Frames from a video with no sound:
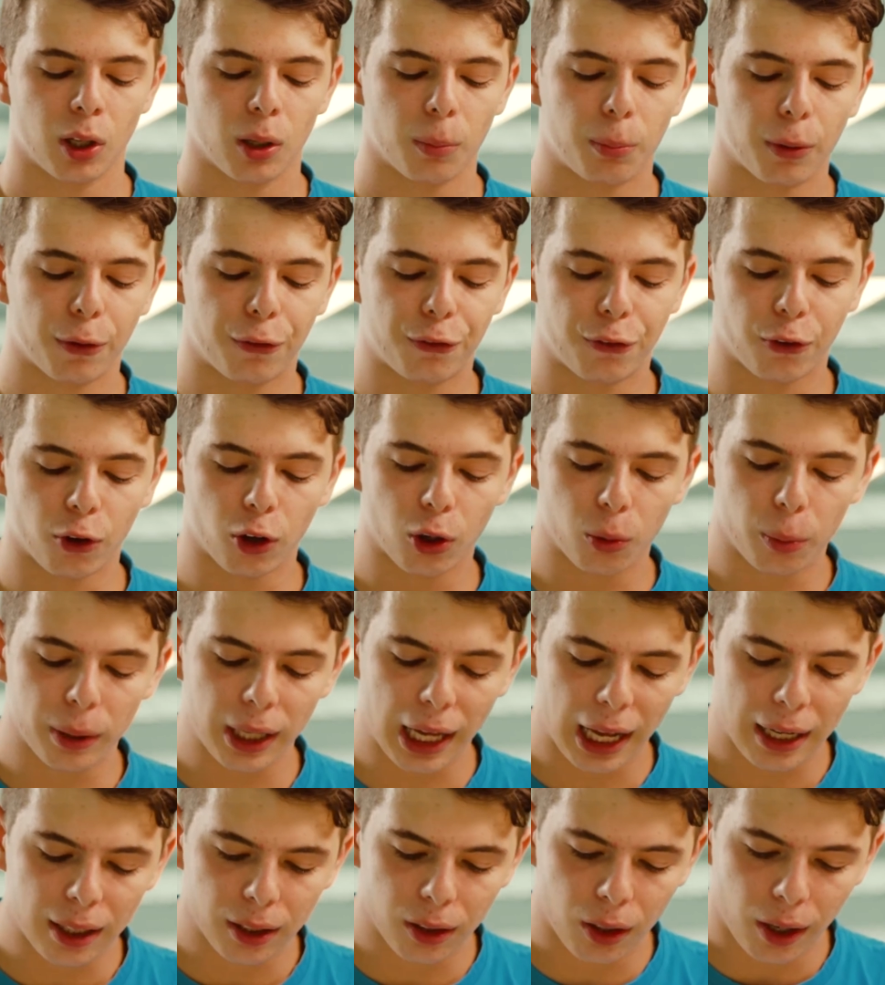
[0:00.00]
Before we
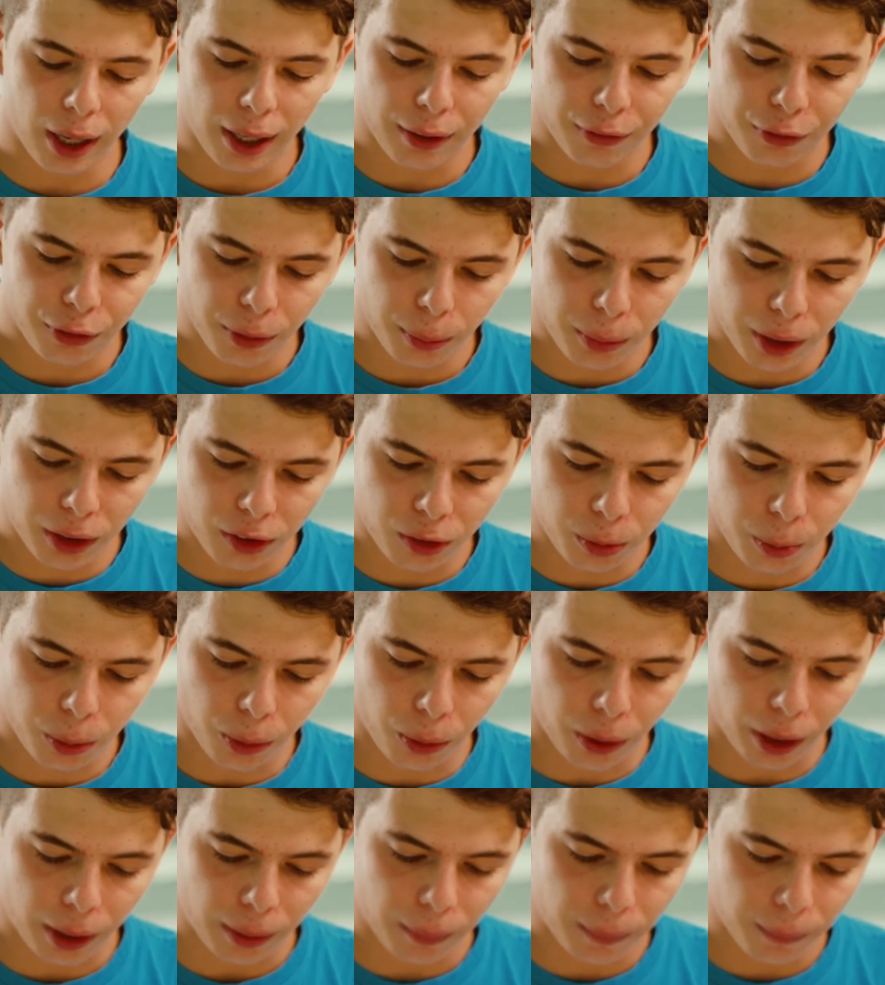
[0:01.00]
had a line from this
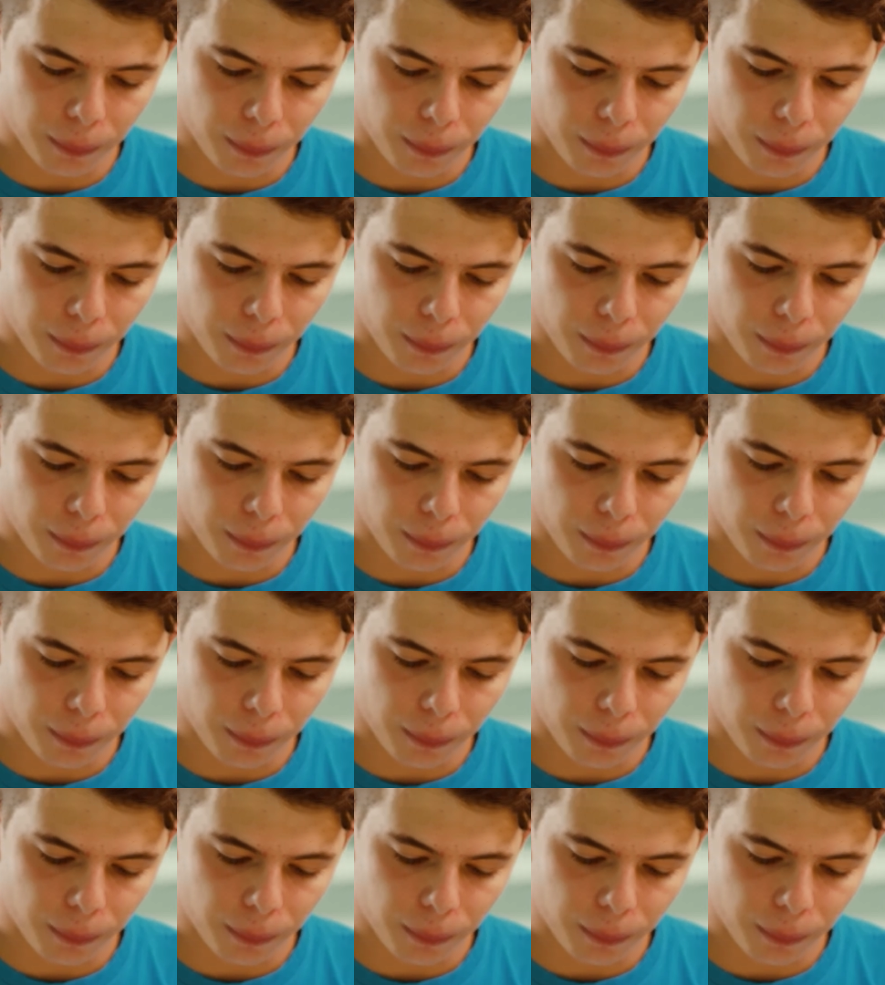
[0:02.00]
point.